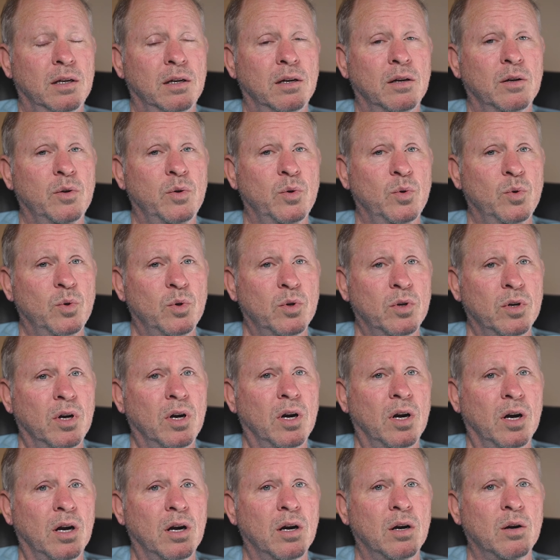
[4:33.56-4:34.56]
A cool
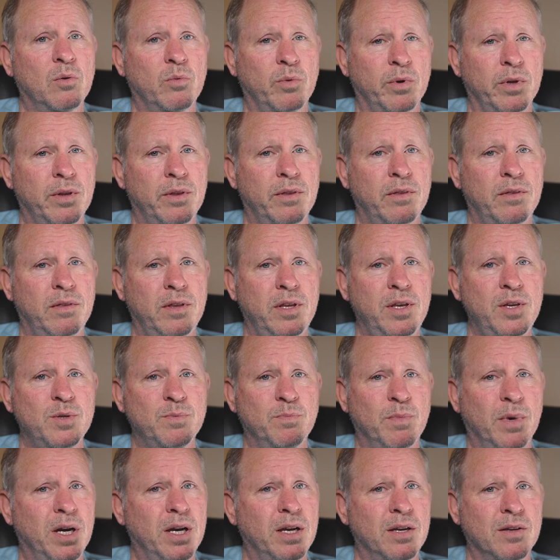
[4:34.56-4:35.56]
car. With
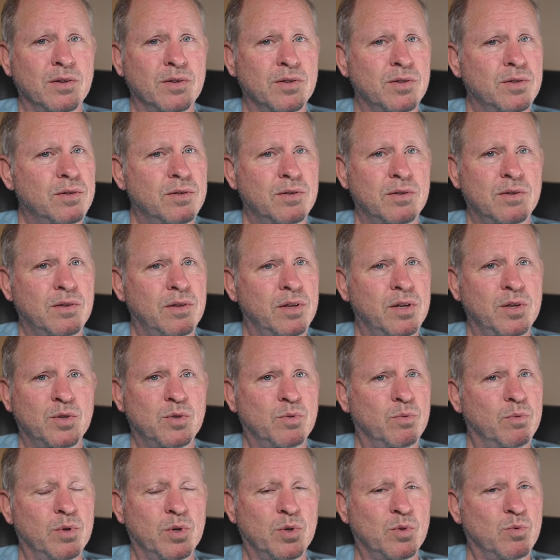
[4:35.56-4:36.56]
these miles,
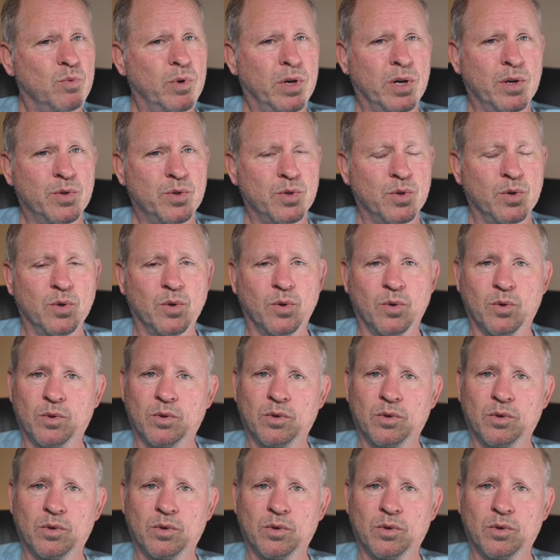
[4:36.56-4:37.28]
this was well sold.